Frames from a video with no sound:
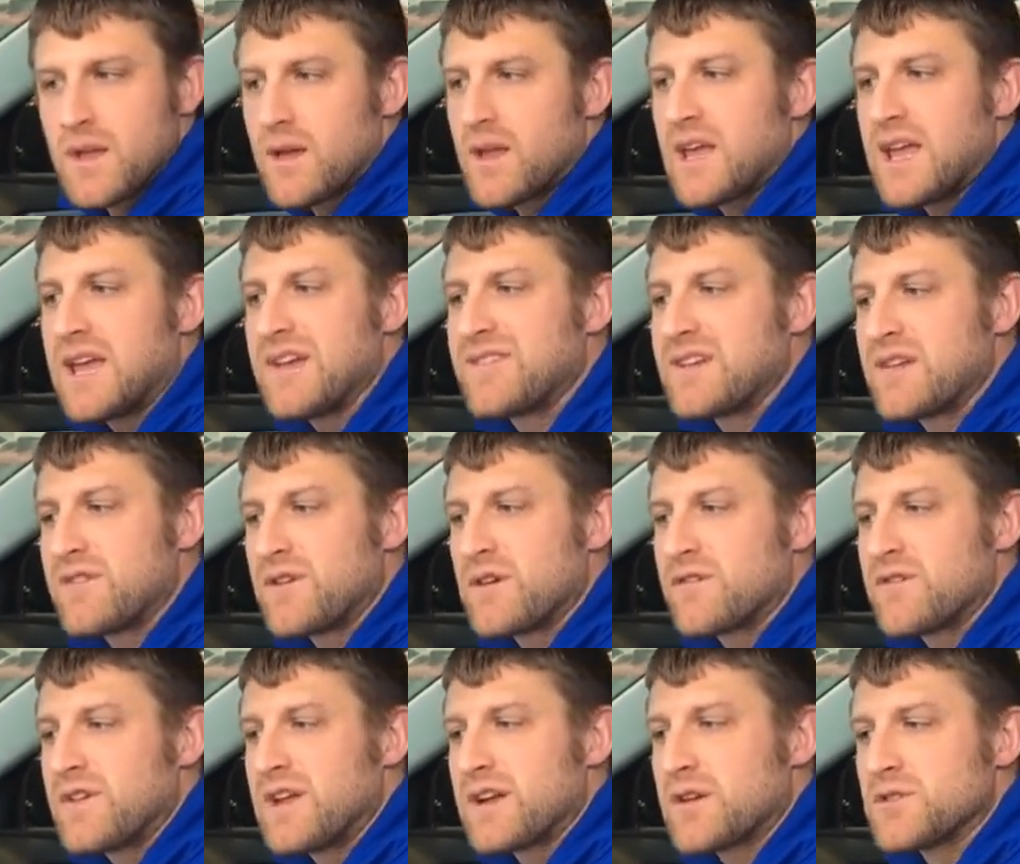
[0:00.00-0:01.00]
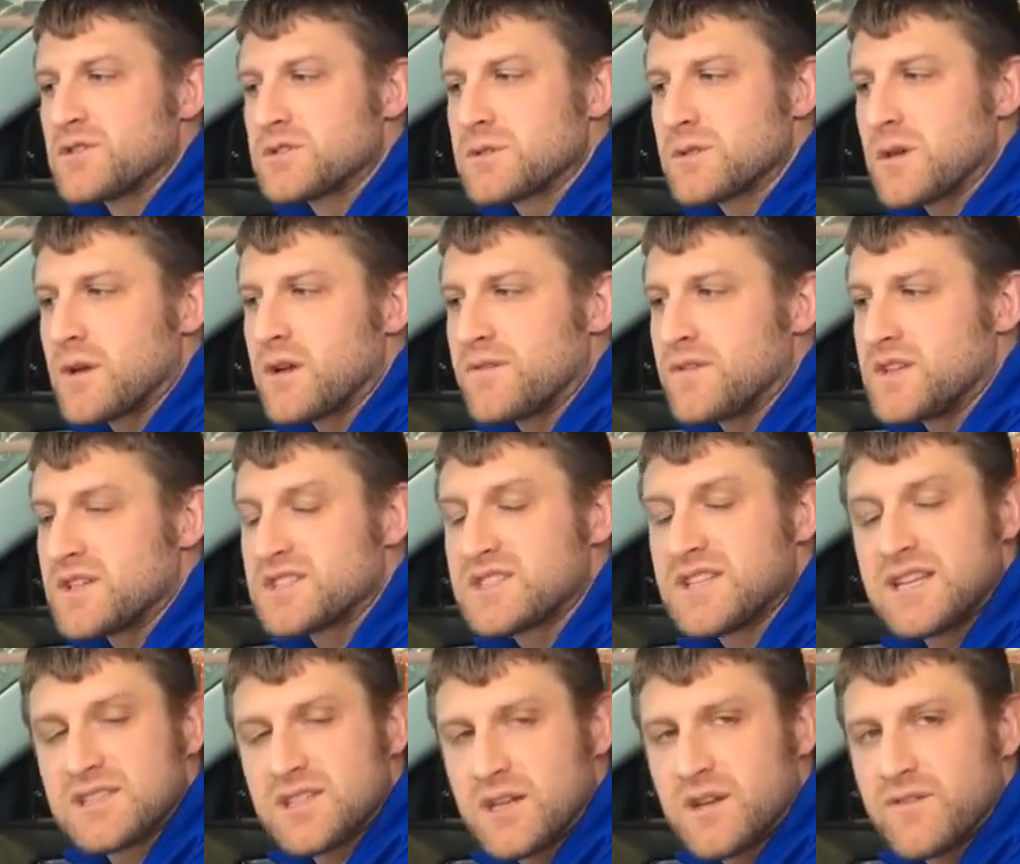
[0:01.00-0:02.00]
even if if the
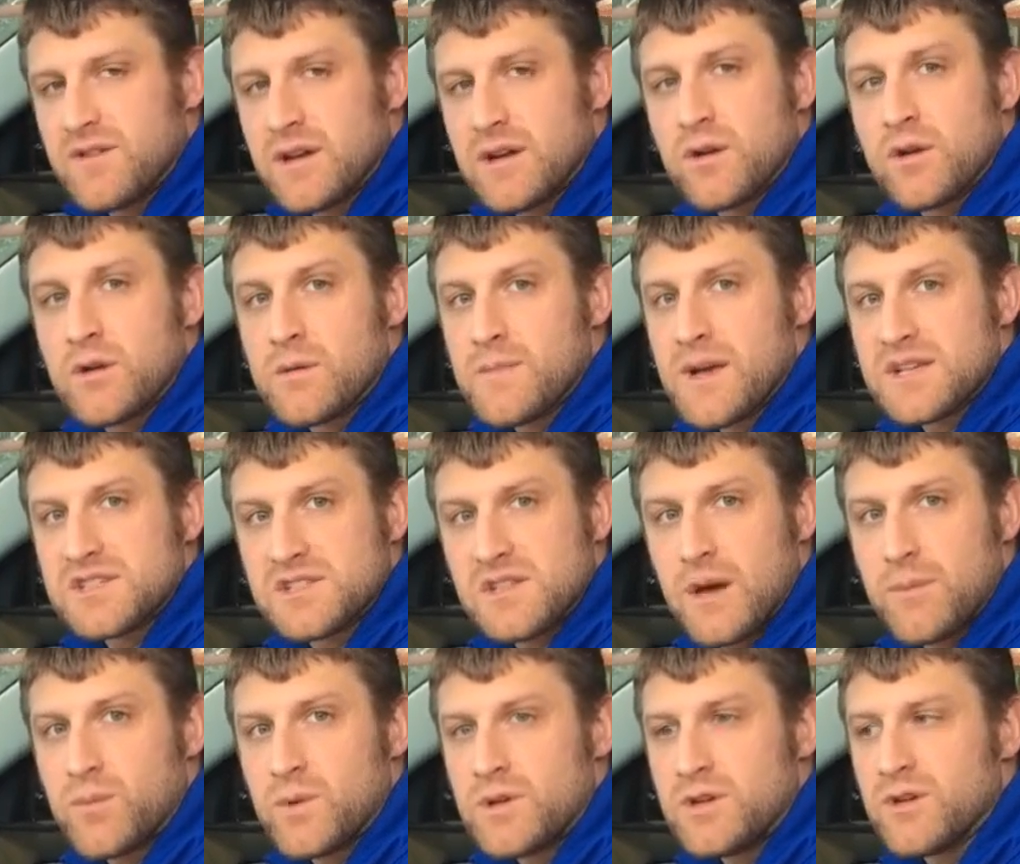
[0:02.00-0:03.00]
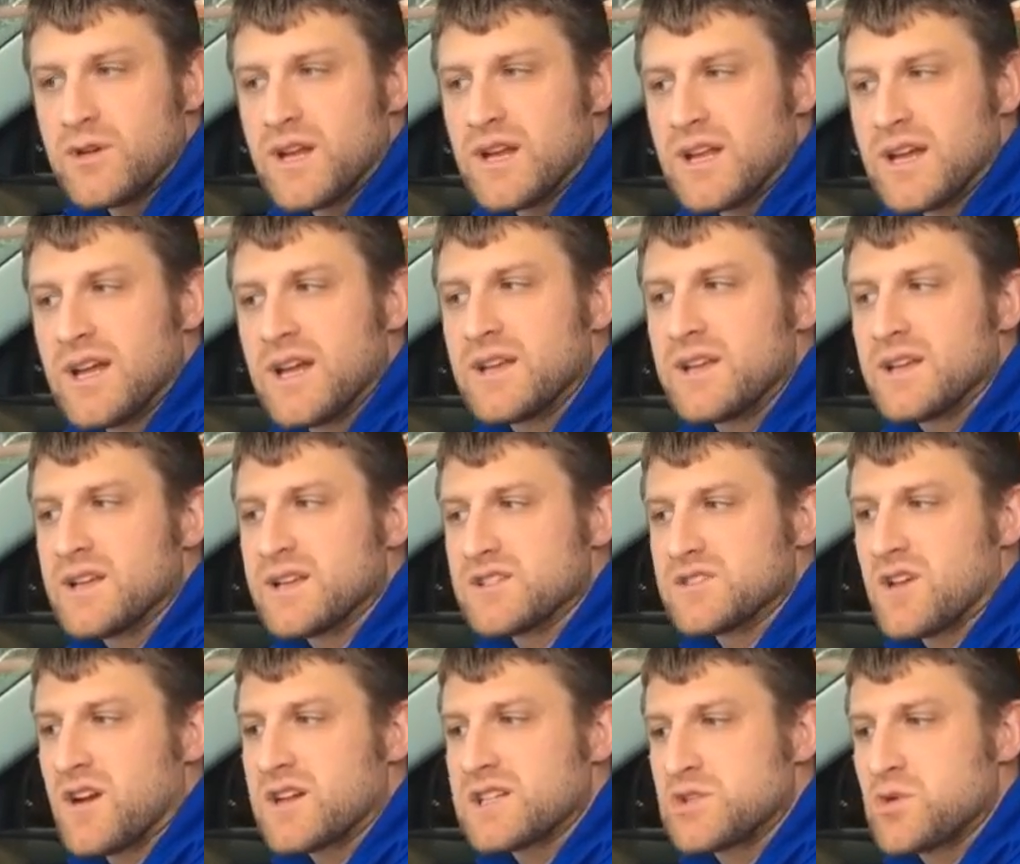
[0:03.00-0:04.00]
seats on your vehicle are messed up when you get in, as
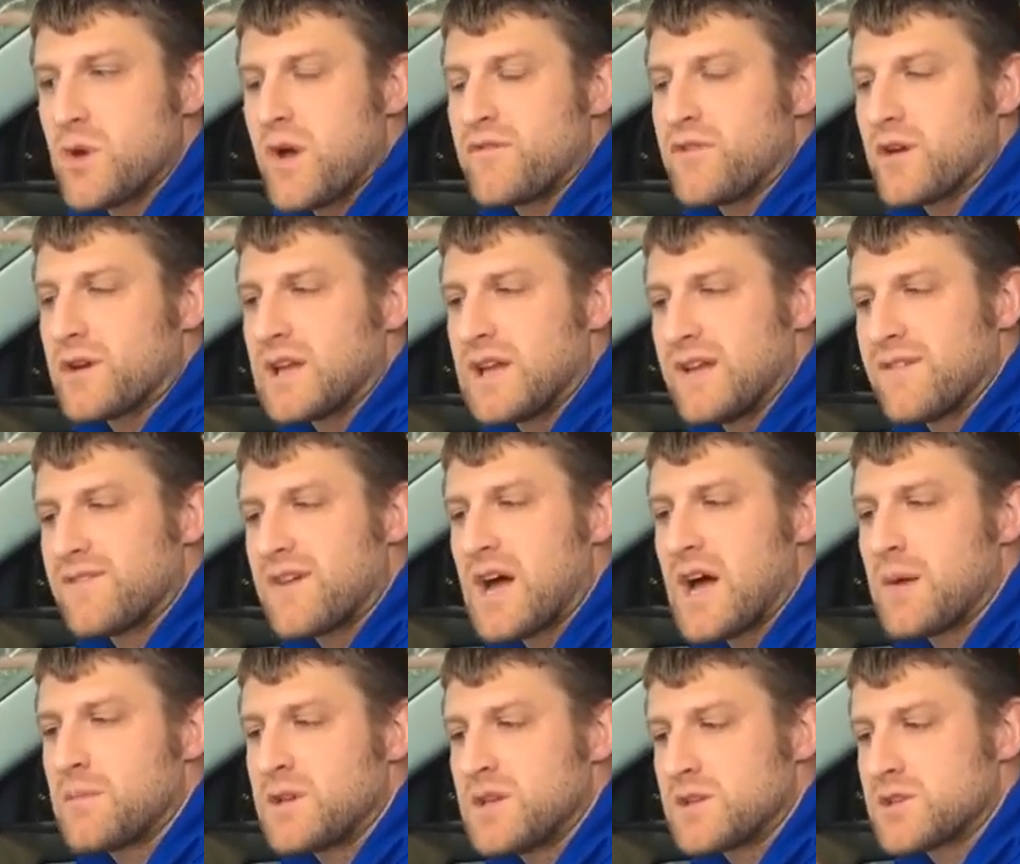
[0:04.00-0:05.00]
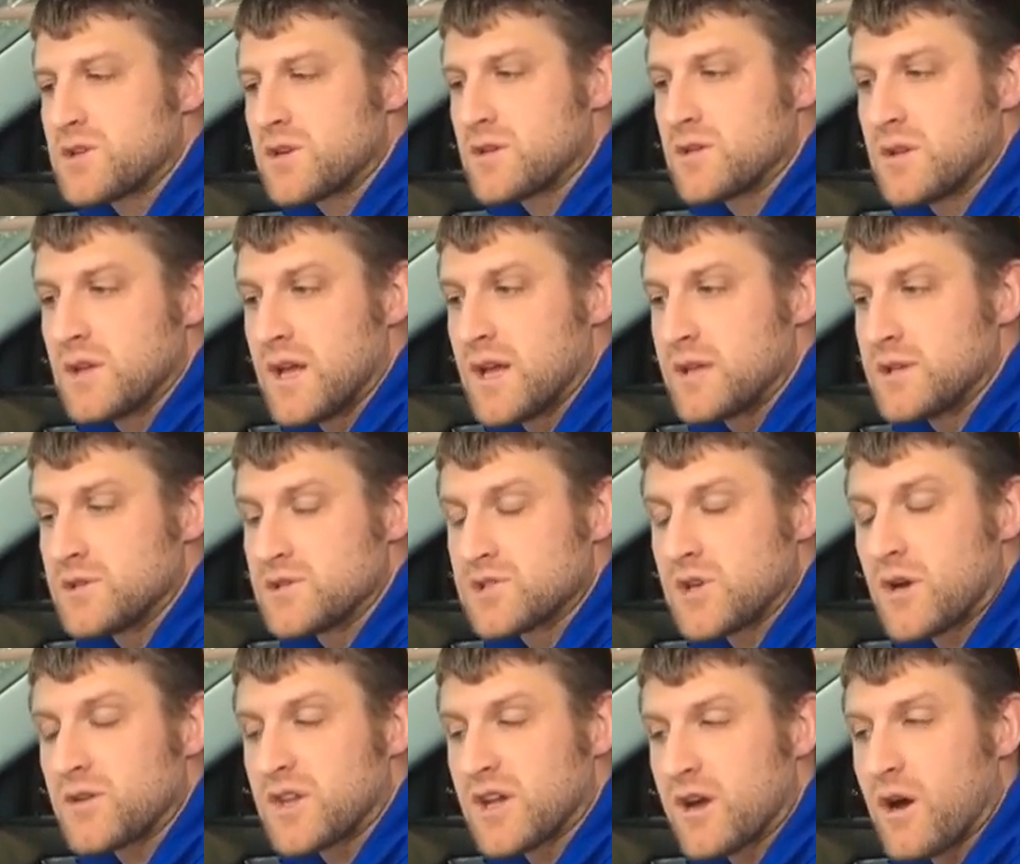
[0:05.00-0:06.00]
long as you have your key fob and you
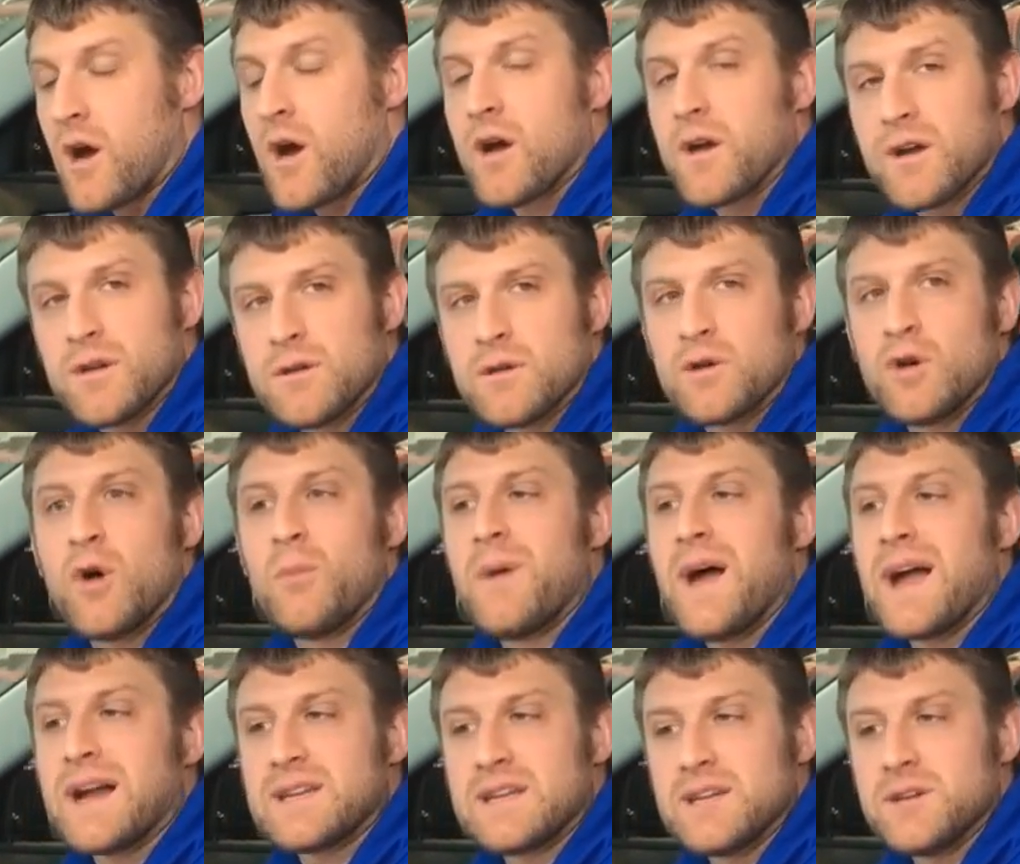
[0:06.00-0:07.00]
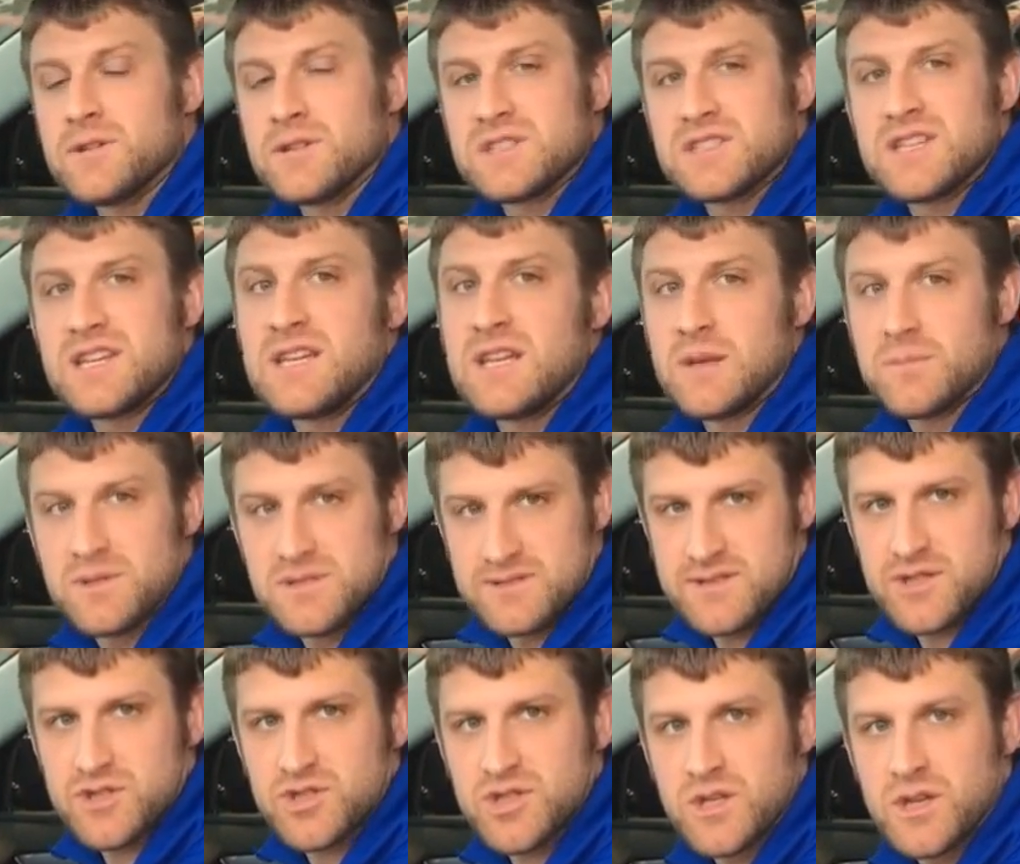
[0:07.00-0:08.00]
start the car, it'll go back to your seating
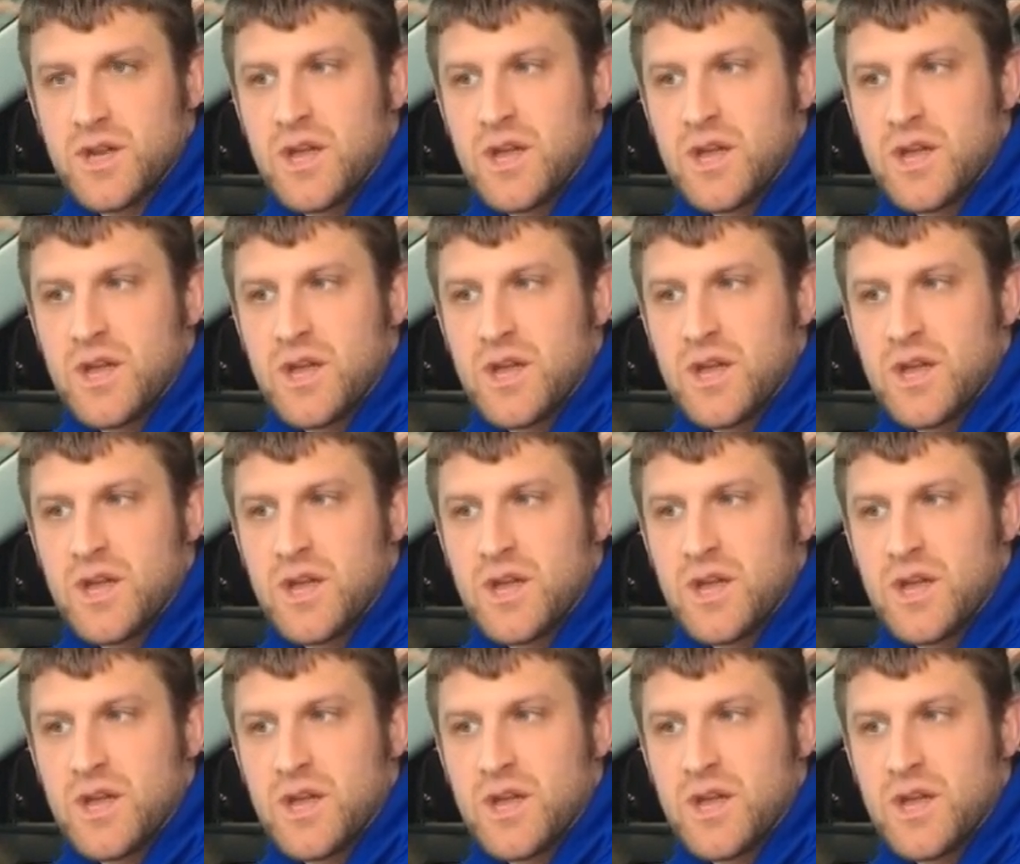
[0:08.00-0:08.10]
position.